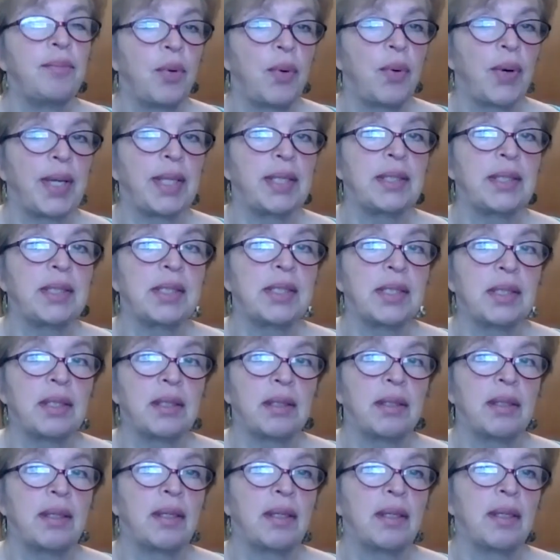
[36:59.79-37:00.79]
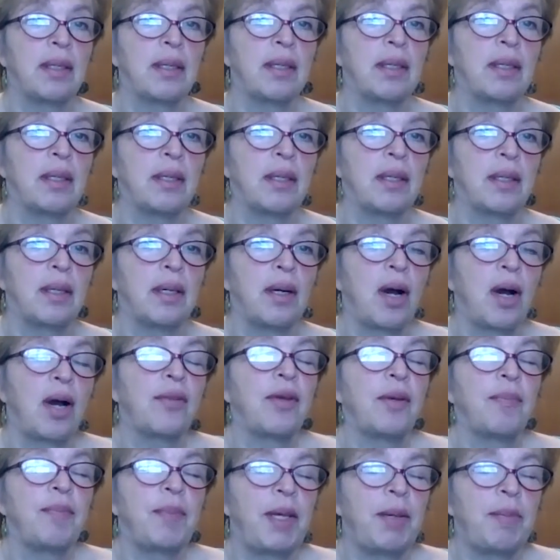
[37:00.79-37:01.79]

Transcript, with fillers: points. Are there